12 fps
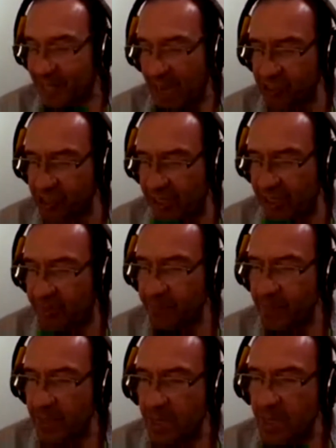Actually,
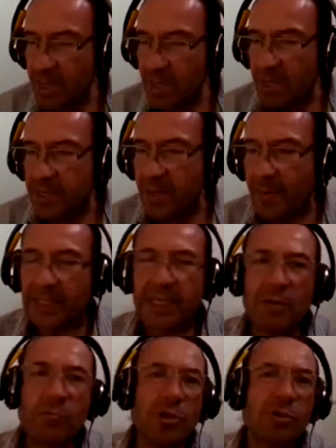the
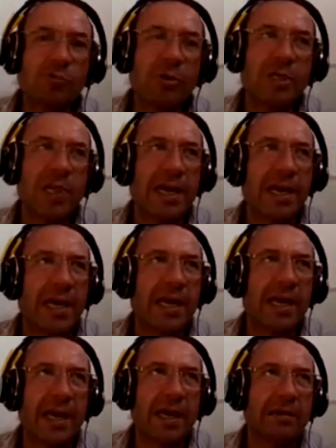beginning was
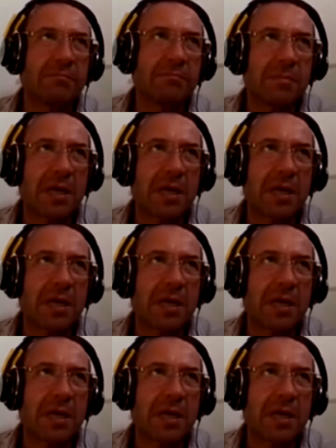where